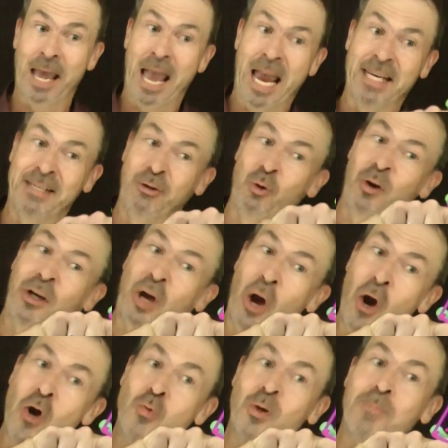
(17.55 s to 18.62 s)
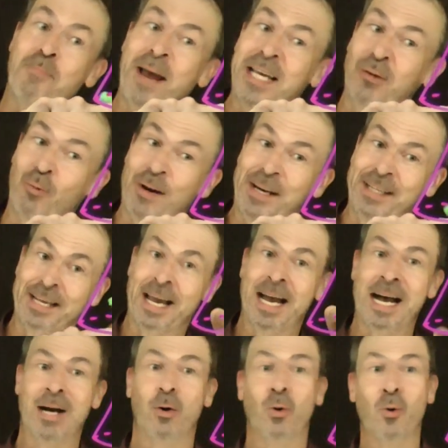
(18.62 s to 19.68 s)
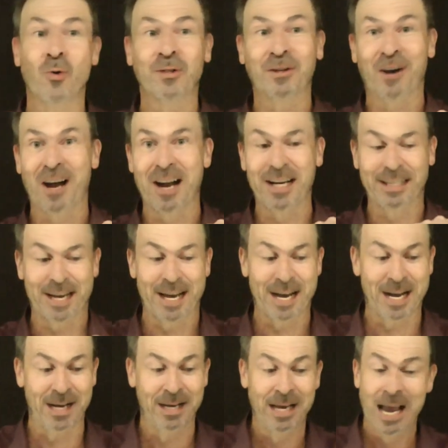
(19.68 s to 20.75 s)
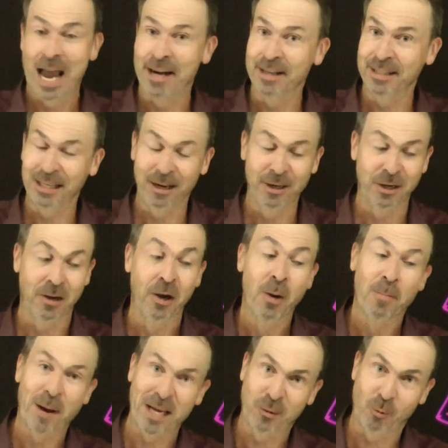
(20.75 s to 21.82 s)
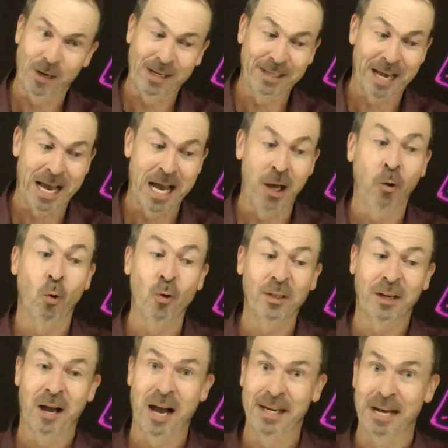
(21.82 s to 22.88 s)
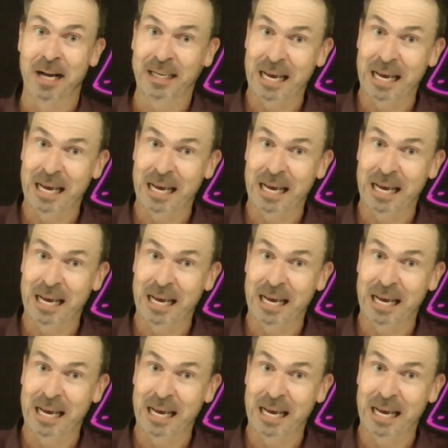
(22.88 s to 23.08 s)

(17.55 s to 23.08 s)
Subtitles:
and to do a cone with base radius r, also height r, and a cylinder, base radius r, and also height r.